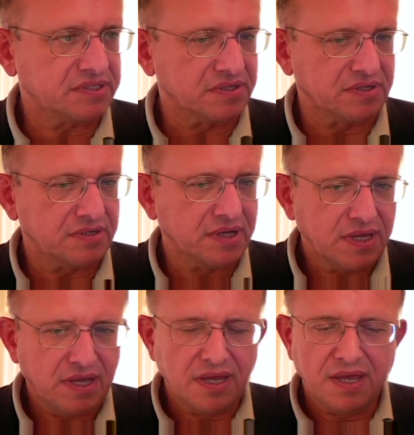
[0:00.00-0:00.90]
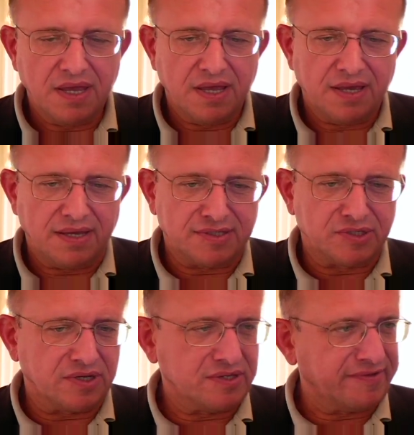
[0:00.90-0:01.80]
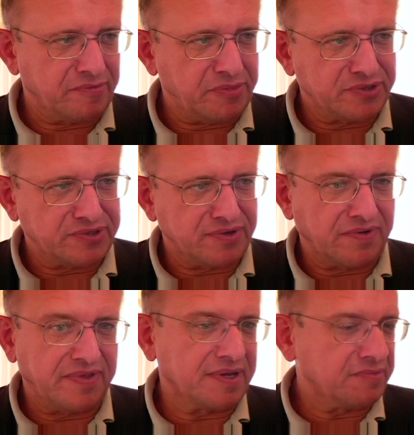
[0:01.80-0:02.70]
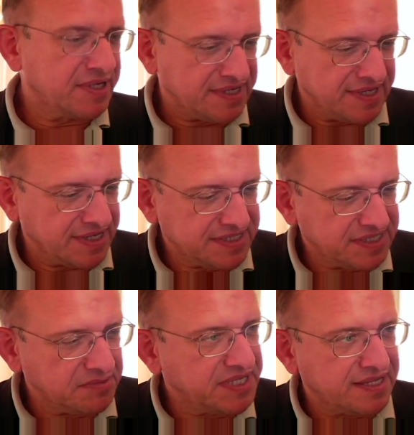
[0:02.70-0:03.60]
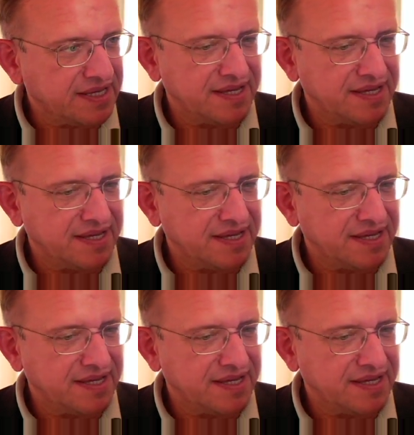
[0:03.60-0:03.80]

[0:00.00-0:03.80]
So it's sort of a personal thing, but it seemed that